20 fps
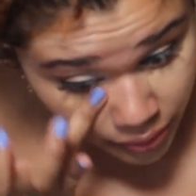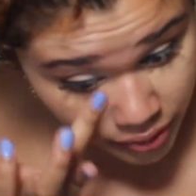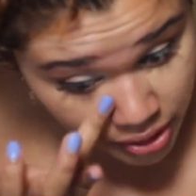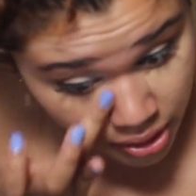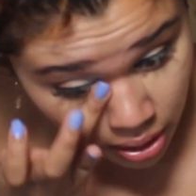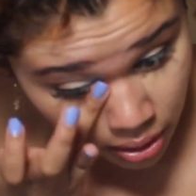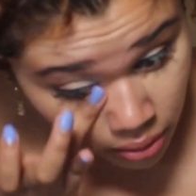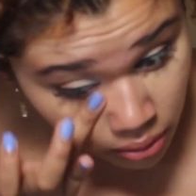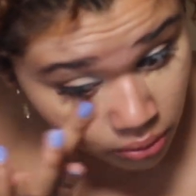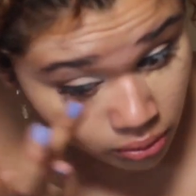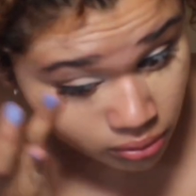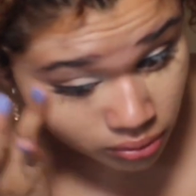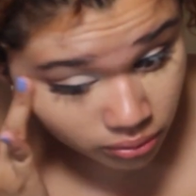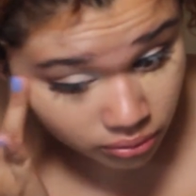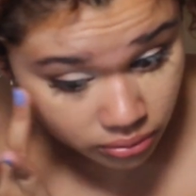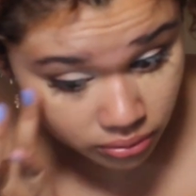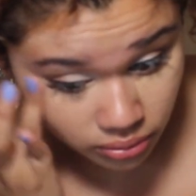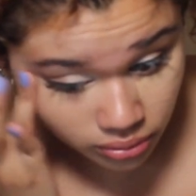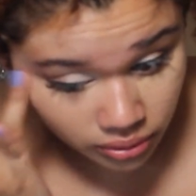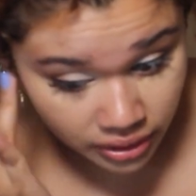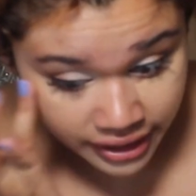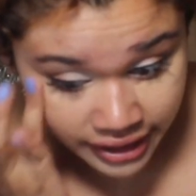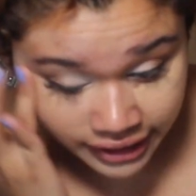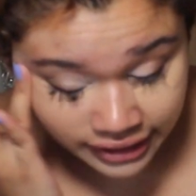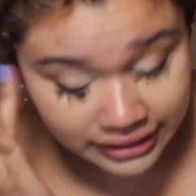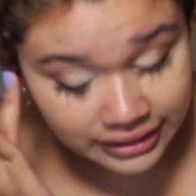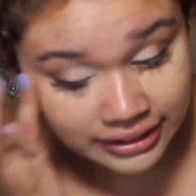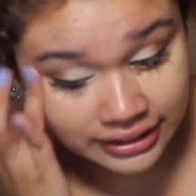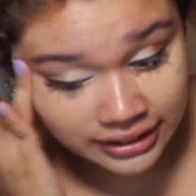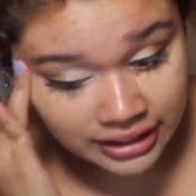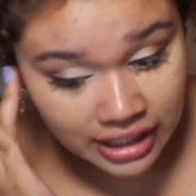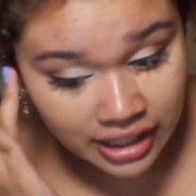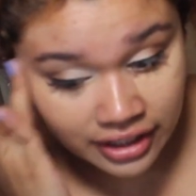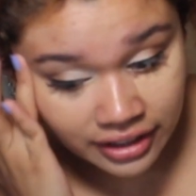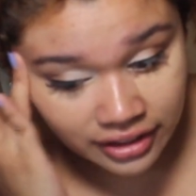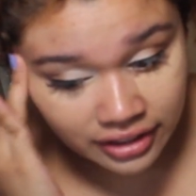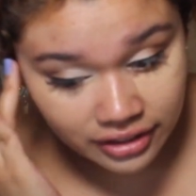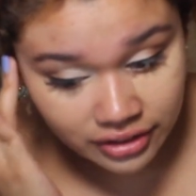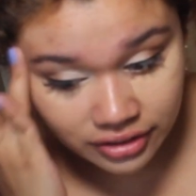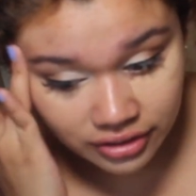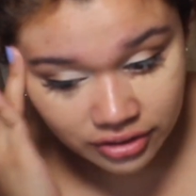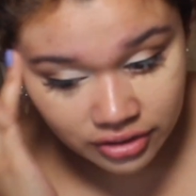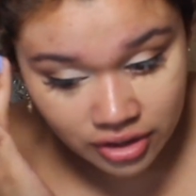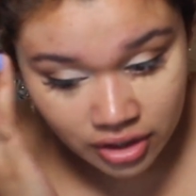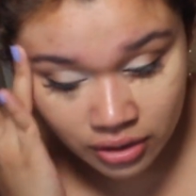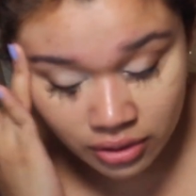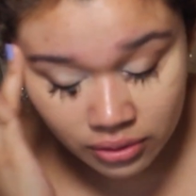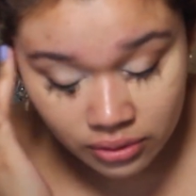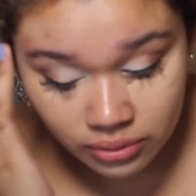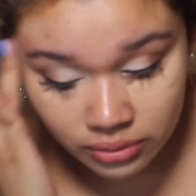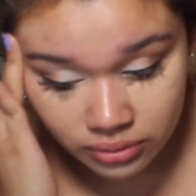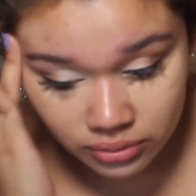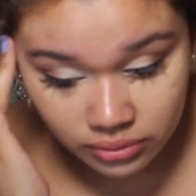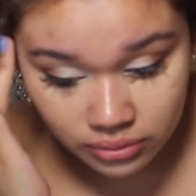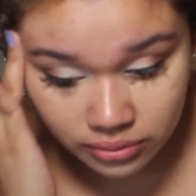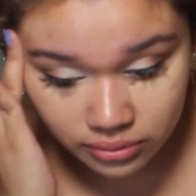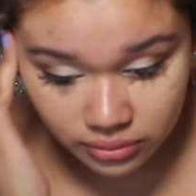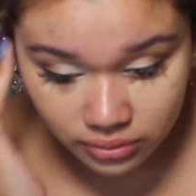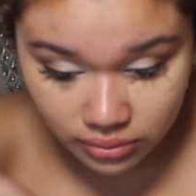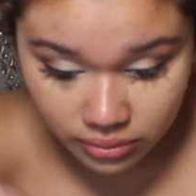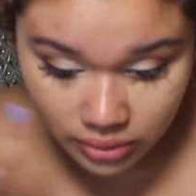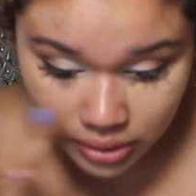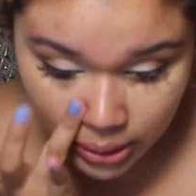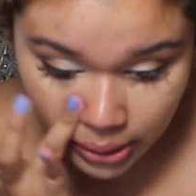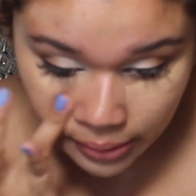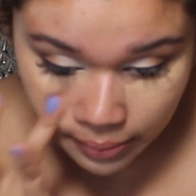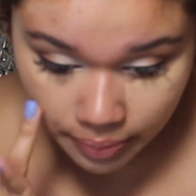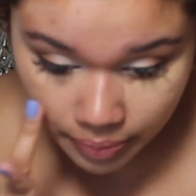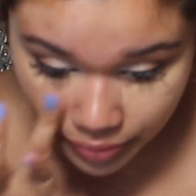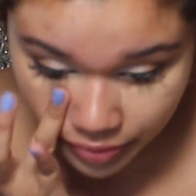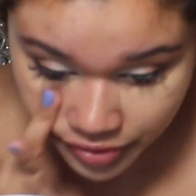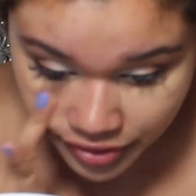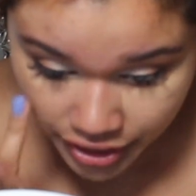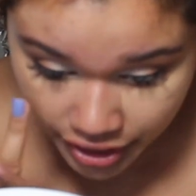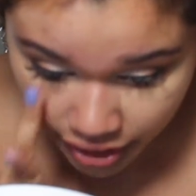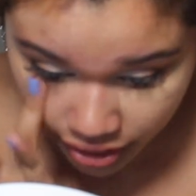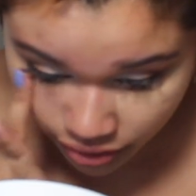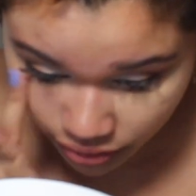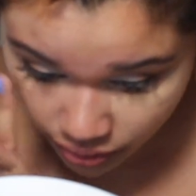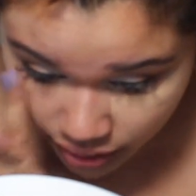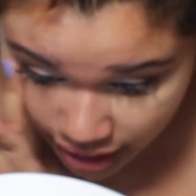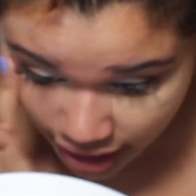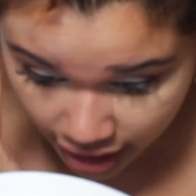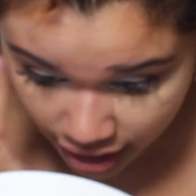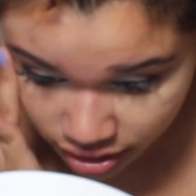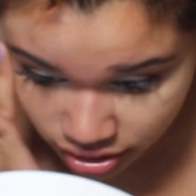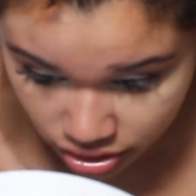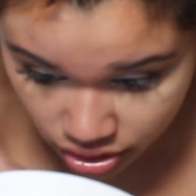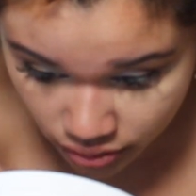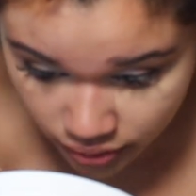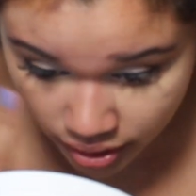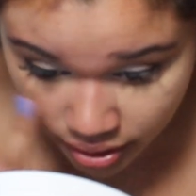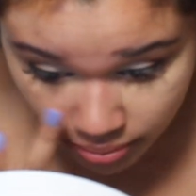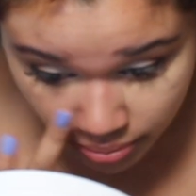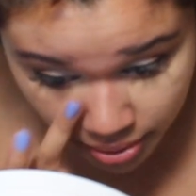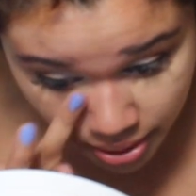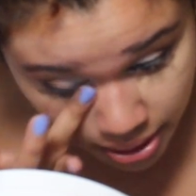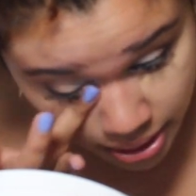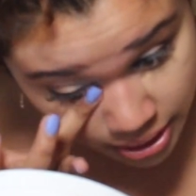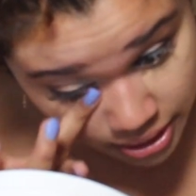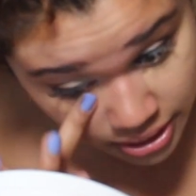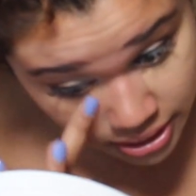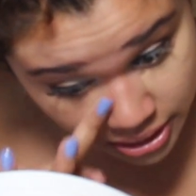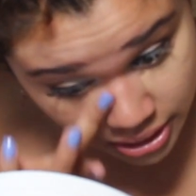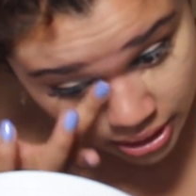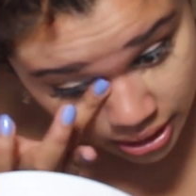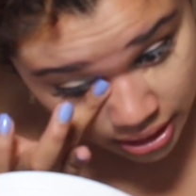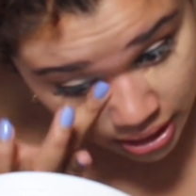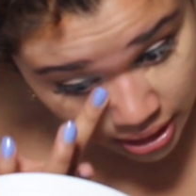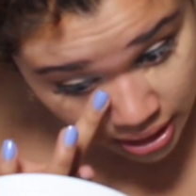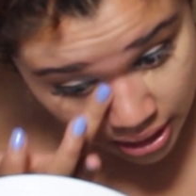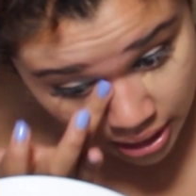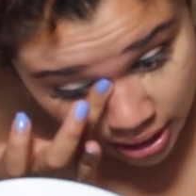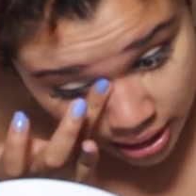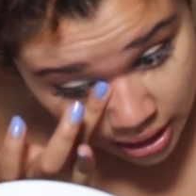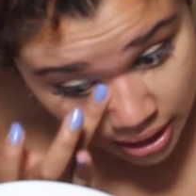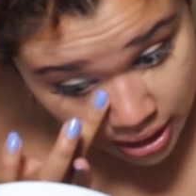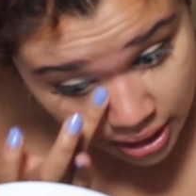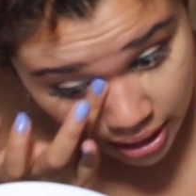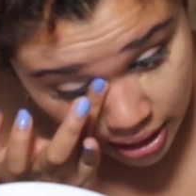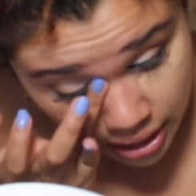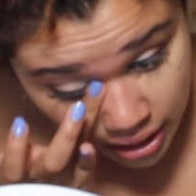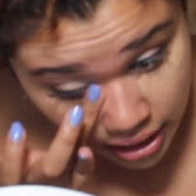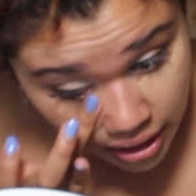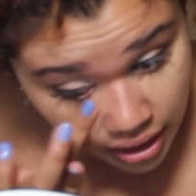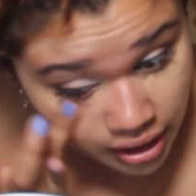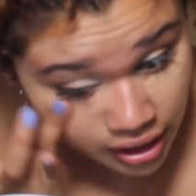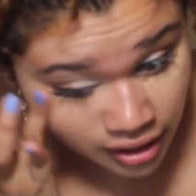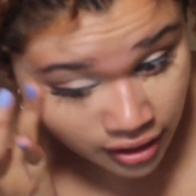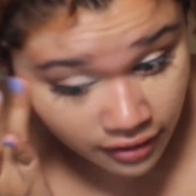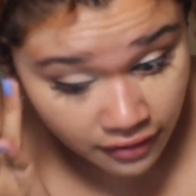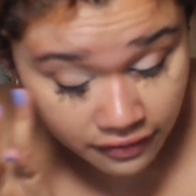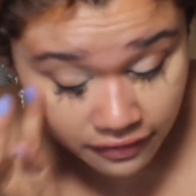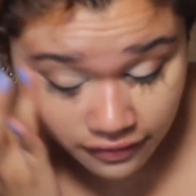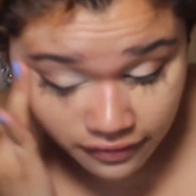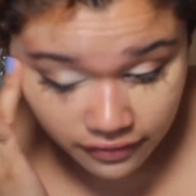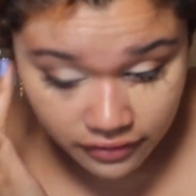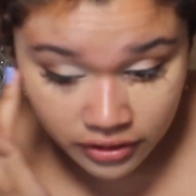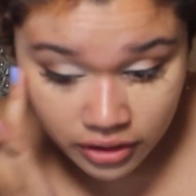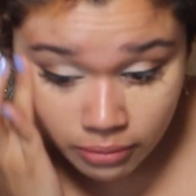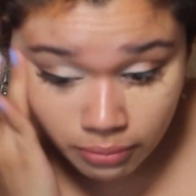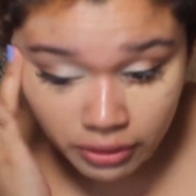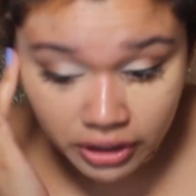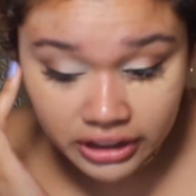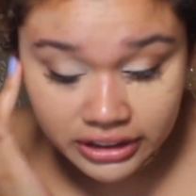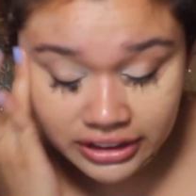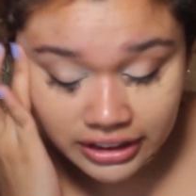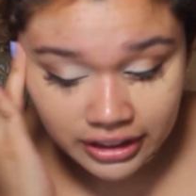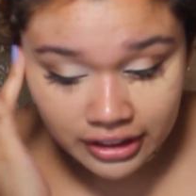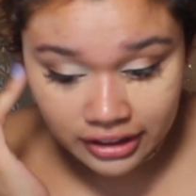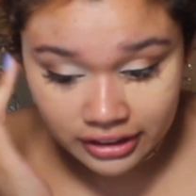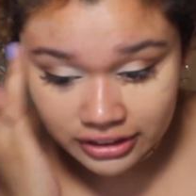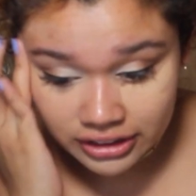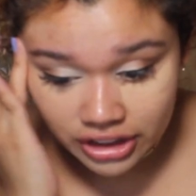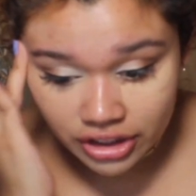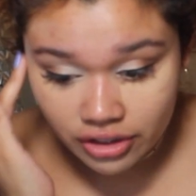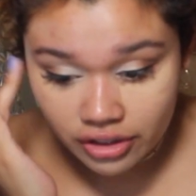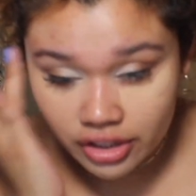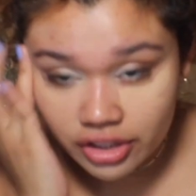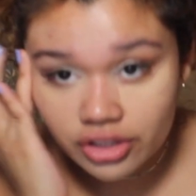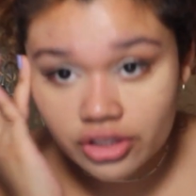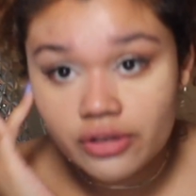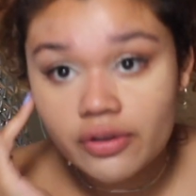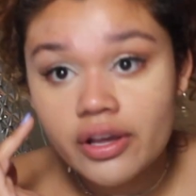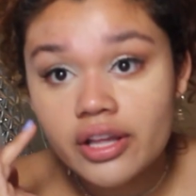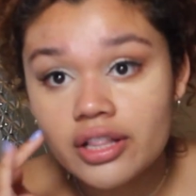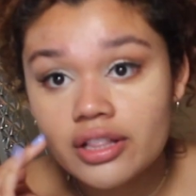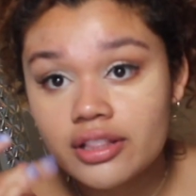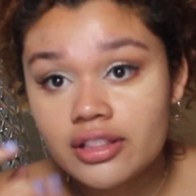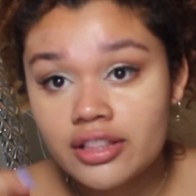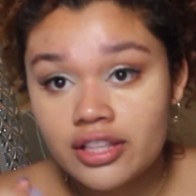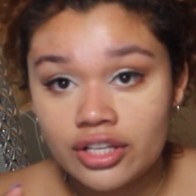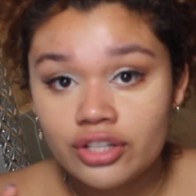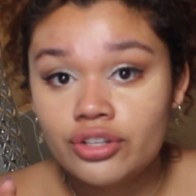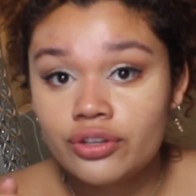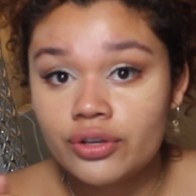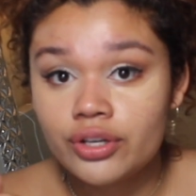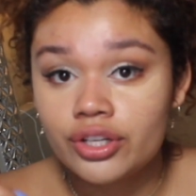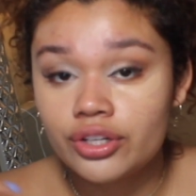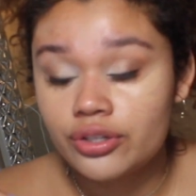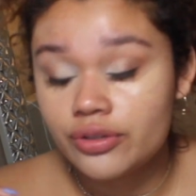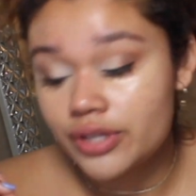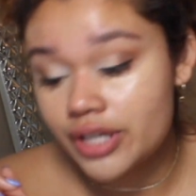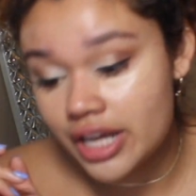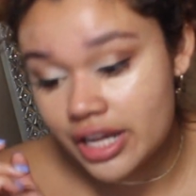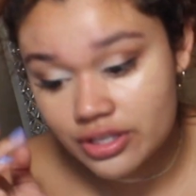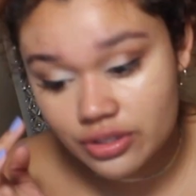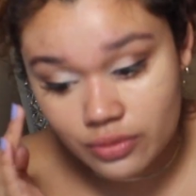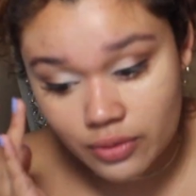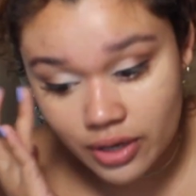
Don't get stuck. Don't think you can't do it, because if the person next to you can do it, then you can do it as